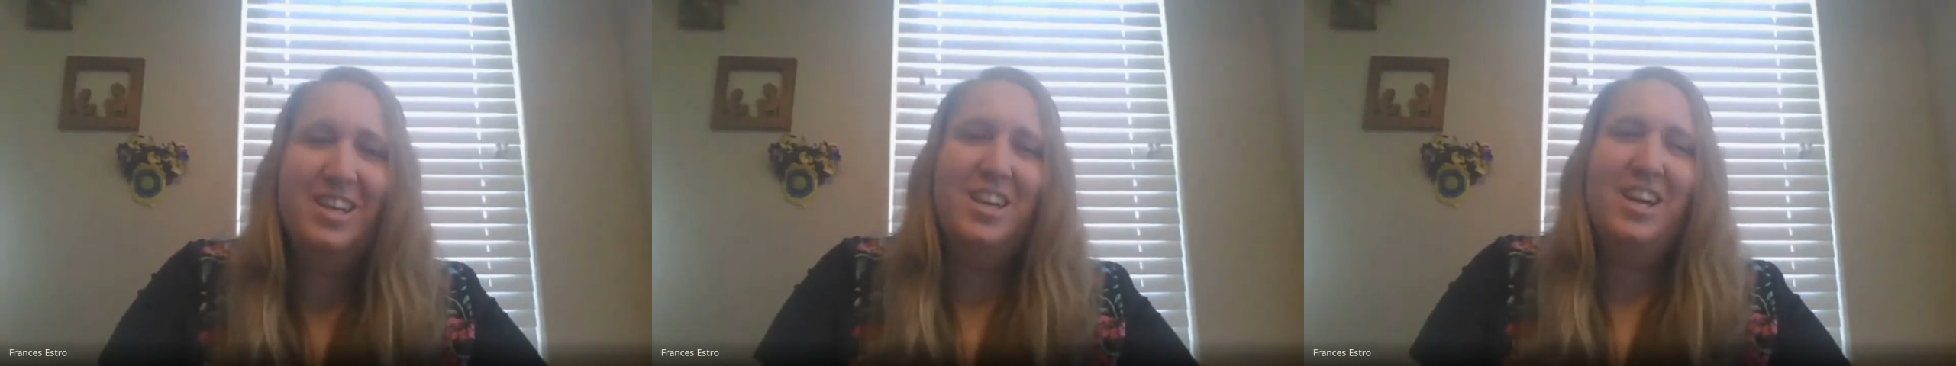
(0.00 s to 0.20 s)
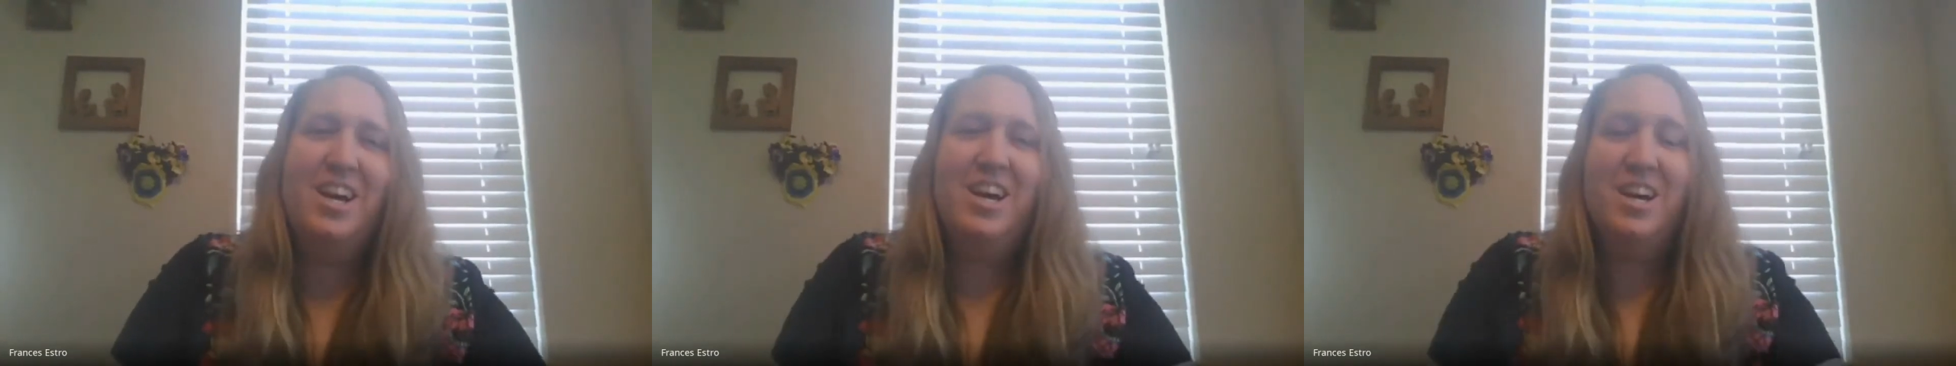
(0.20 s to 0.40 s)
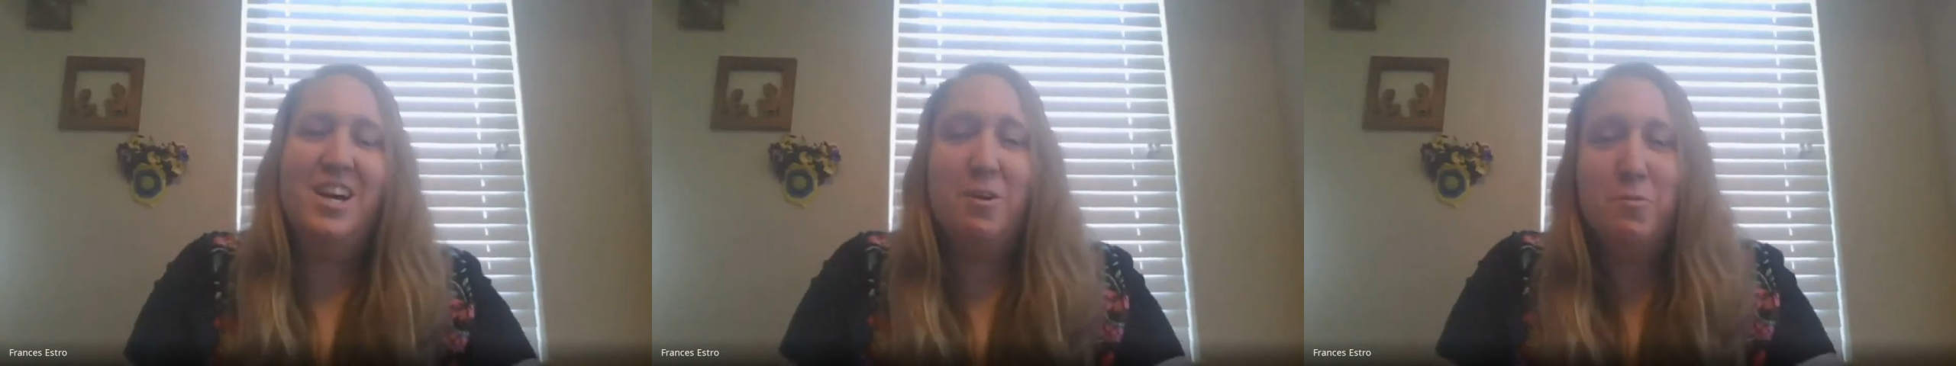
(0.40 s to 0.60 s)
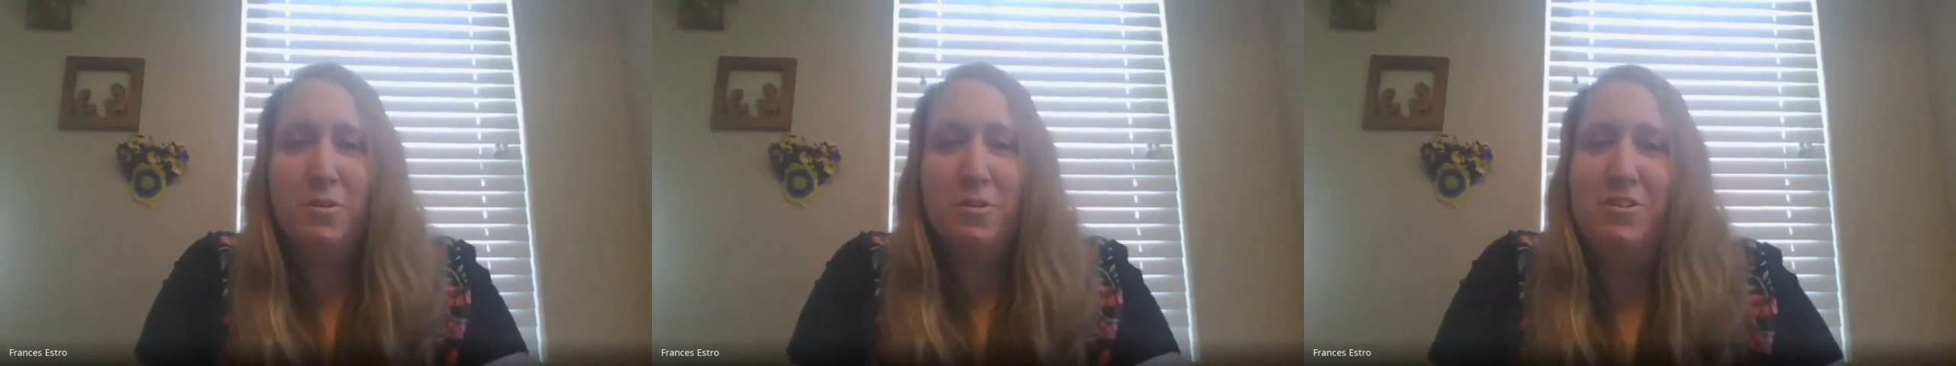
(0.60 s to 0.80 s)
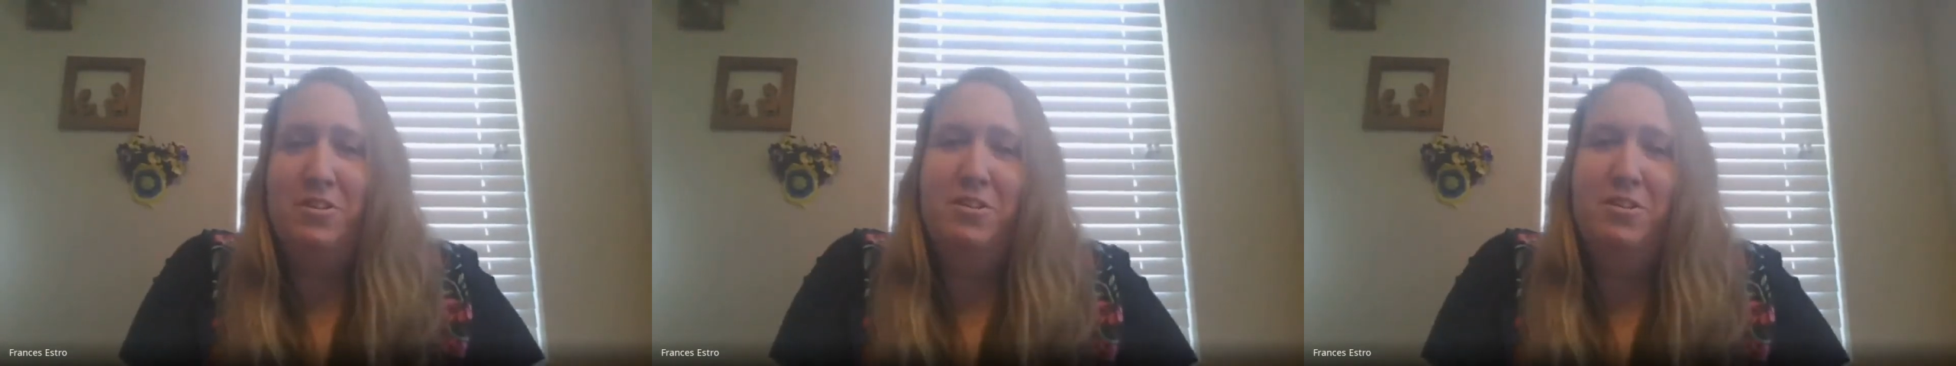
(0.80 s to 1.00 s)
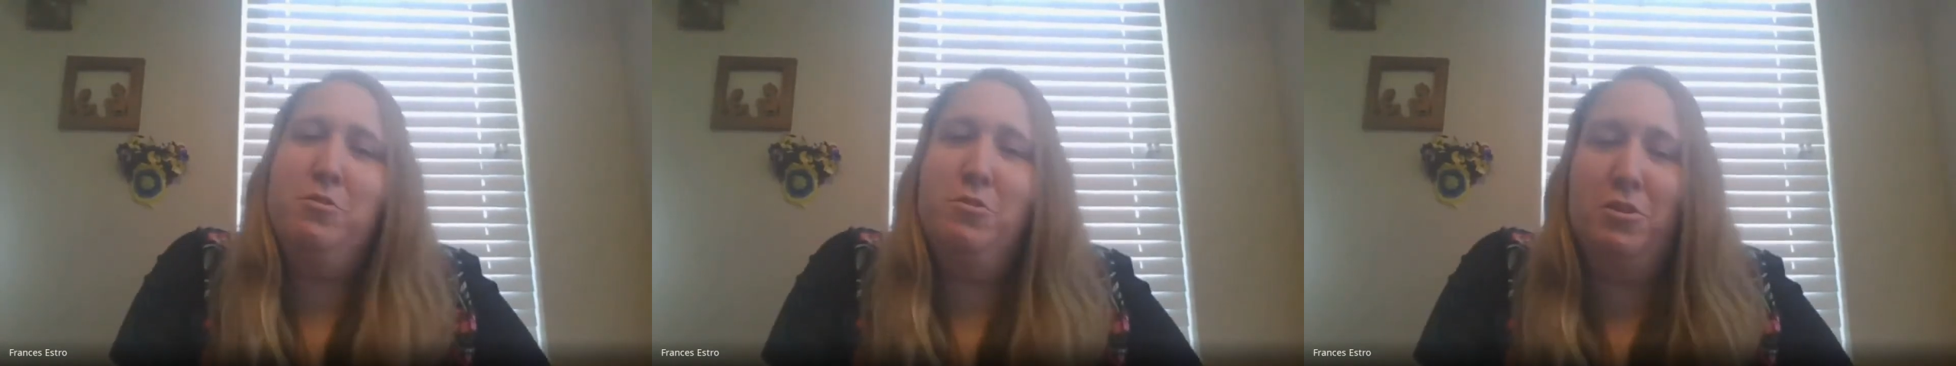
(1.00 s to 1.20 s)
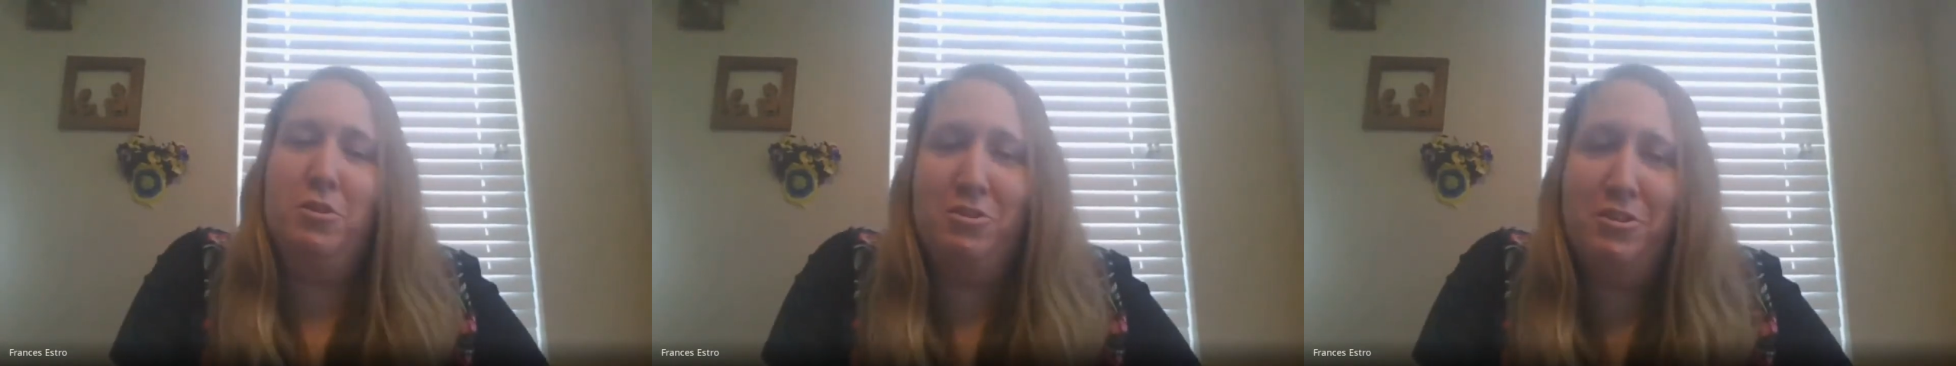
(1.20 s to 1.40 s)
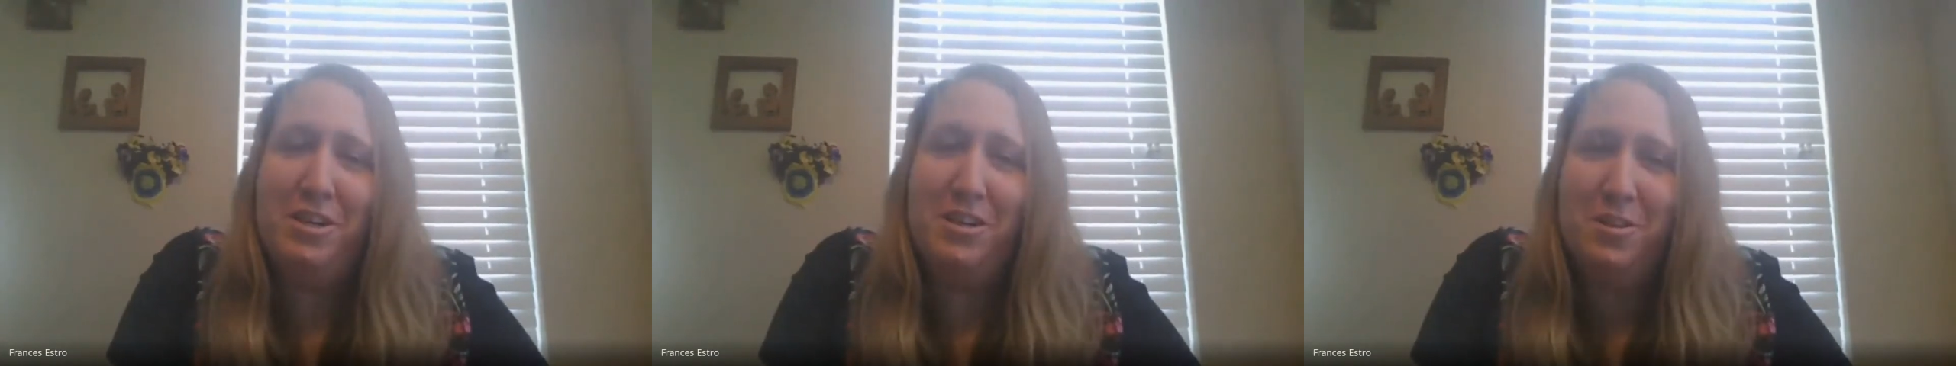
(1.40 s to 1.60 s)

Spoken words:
And I want to talk to you